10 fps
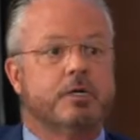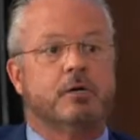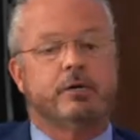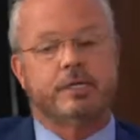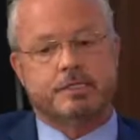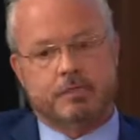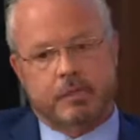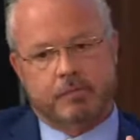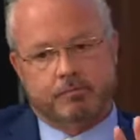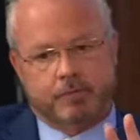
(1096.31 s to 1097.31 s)
So it's
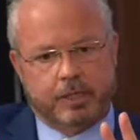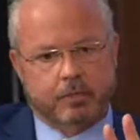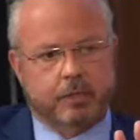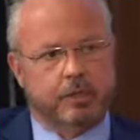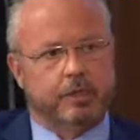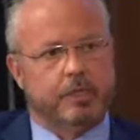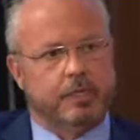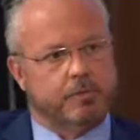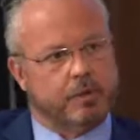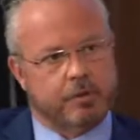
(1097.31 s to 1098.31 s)
done pretty
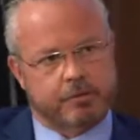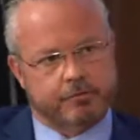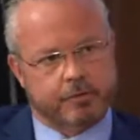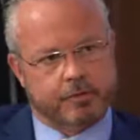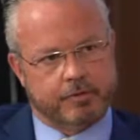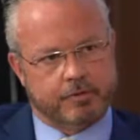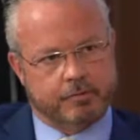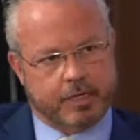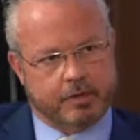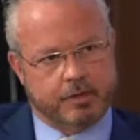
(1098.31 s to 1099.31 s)
quickly, comparing the voter
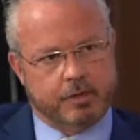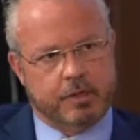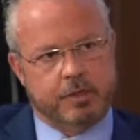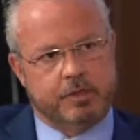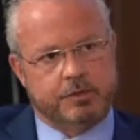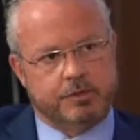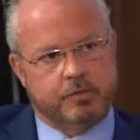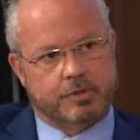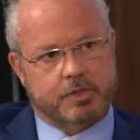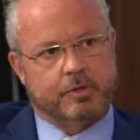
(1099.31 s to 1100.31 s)
record
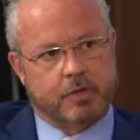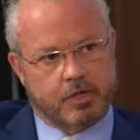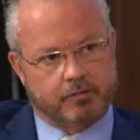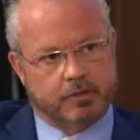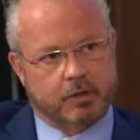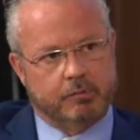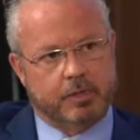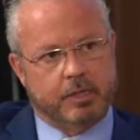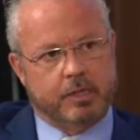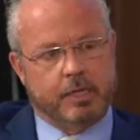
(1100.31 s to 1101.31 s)
to what's on the
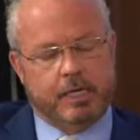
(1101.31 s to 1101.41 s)
envelope.